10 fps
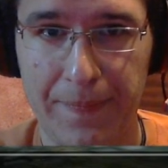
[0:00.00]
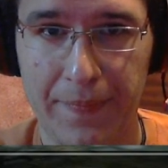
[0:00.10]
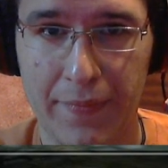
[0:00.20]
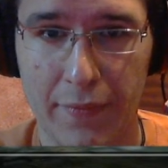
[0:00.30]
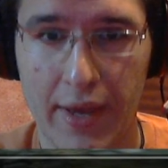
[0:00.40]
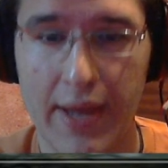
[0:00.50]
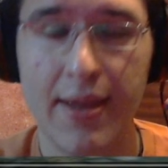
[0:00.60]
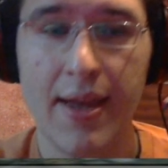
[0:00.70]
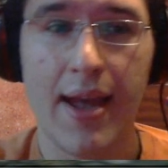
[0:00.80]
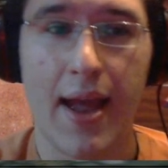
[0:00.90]
Okay,
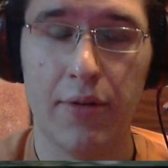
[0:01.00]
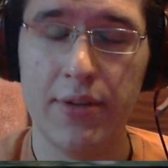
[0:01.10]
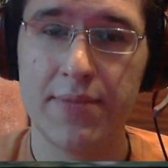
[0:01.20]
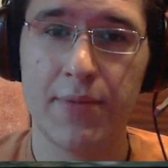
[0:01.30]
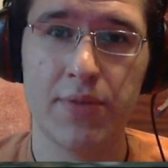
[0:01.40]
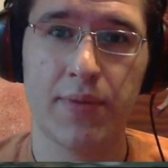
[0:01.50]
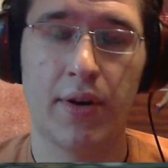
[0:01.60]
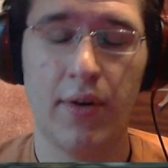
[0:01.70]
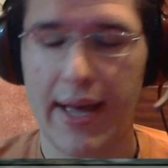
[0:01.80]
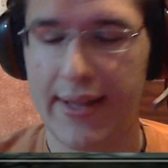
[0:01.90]
and all these mods will
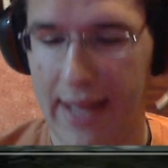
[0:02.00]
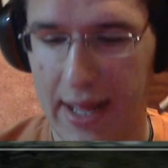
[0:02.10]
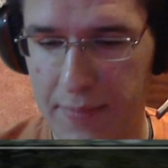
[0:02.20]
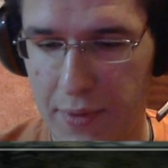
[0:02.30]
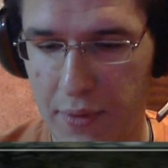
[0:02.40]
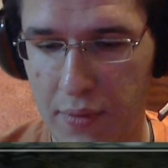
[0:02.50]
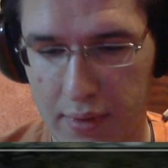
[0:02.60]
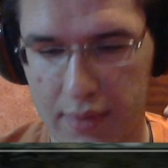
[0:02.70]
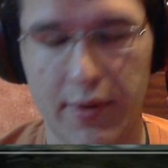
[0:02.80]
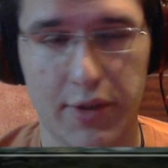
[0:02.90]
go ahead and help you,
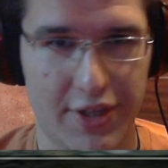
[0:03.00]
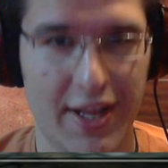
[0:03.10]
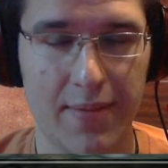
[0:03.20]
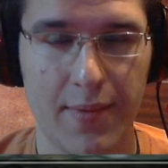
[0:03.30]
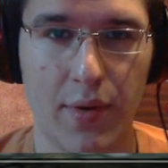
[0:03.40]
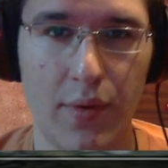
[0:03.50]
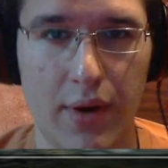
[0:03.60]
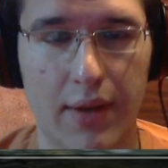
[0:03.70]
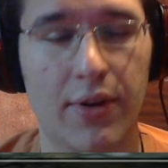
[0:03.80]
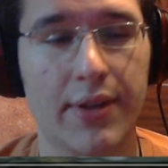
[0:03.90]
will just help you
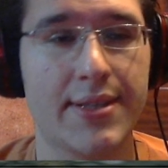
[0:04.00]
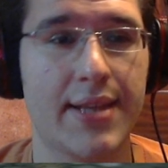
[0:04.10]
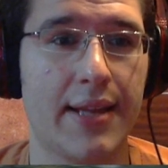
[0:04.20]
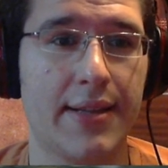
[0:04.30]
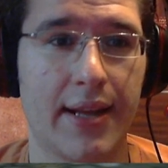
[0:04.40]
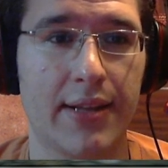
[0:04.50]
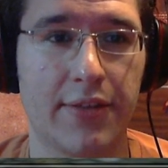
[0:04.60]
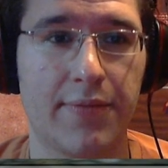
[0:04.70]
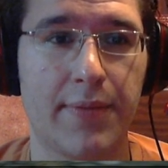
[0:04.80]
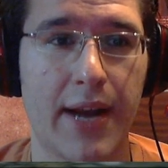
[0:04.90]
to understand the
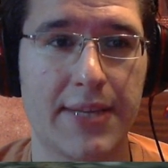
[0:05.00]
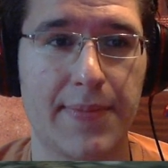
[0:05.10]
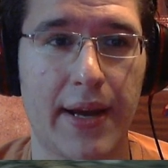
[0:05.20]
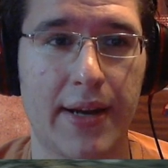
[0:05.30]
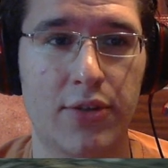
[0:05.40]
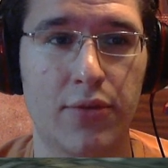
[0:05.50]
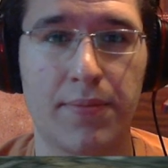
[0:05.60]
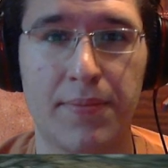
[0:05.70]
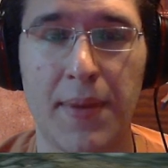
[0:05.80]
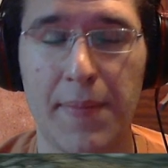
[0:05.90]
relative price better, to
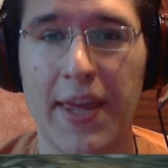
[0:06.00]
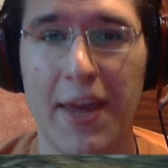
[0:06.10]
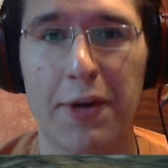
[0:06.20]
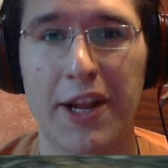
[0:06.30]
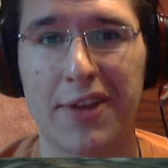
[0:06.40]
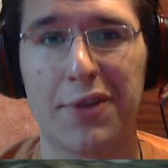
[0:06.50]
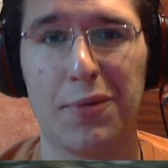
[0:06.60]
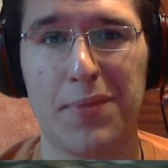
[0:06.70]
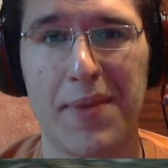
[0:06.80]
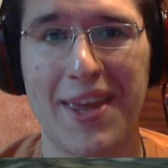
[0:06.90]
PPK, what I like to call
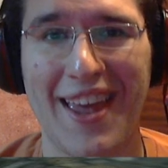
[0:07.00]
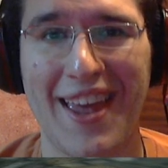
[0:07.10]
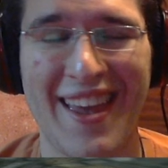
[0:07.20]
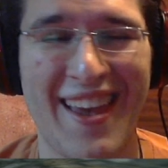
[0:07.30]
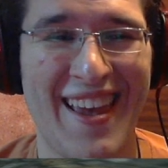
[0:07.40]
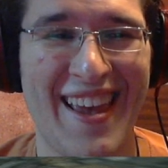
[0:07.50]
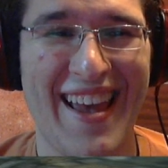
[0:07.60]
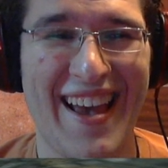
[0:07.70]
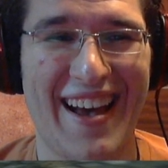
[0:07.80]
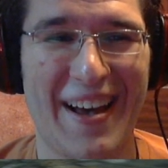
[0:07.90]
PPK,
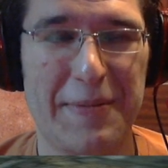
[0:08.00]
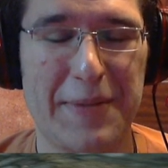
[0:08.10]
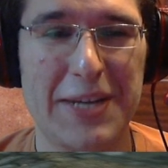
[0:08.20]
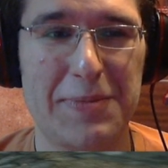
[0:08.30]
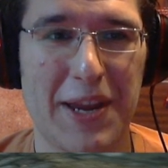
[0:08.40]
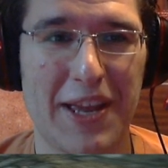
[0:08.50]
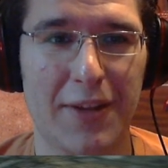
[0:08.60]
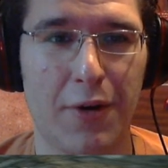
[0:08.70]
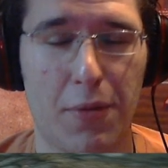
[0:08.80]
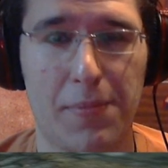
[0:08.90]
price per
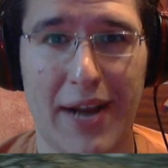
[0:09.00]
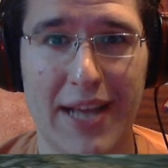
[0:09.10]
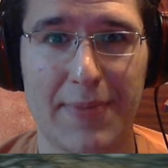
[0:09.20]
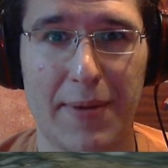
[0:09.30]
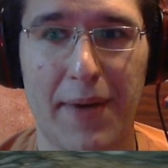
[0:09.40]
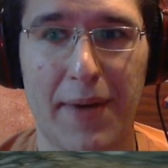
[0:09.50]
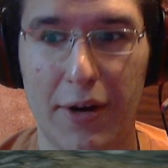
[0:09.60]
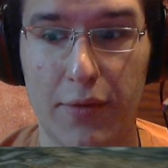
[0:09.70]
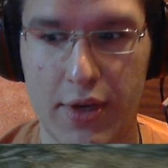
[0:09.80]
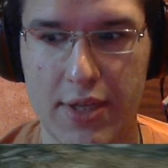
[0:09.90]
kilo, or price per
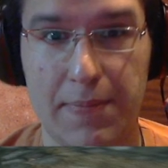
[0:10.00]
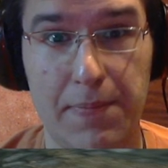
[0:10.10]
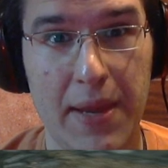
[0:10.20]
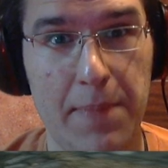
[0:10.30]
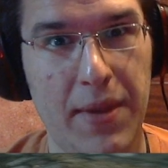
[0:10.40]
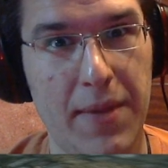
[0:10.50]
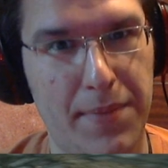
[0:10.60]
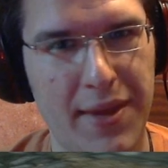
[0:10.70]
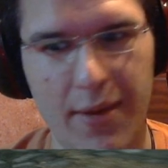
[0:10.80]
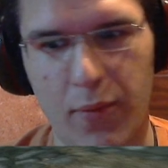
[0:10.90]
pound, which is
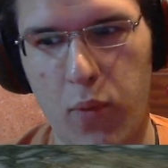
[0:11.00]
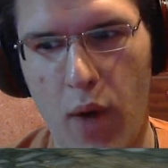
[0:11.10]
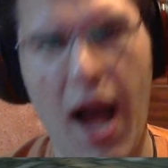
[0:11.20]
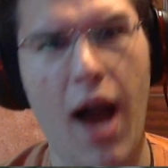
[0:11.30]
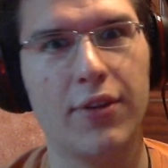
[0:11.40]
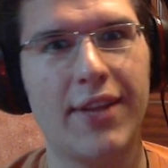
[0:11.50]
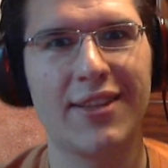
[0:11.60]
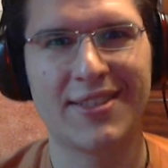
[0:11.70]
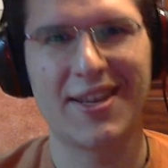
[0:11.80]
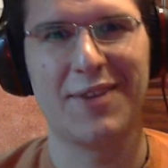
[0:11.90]
PPP. Wow,
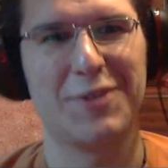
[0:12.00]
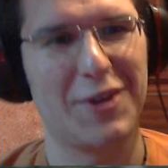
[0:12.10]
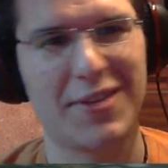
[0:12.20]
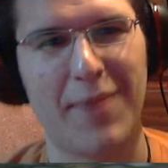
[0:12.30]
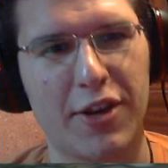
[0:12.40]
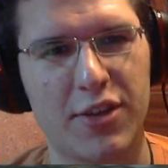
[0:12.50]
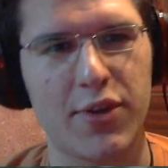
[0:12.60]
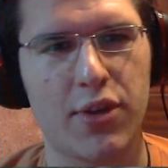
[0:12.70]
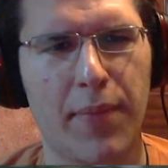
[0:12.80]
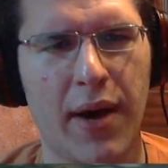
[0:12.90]
that sounds awesome. I'm gonna
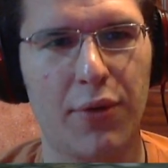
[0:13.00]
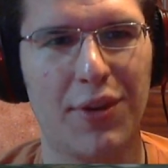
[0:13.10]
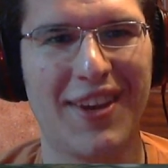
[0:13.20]
switch to pound.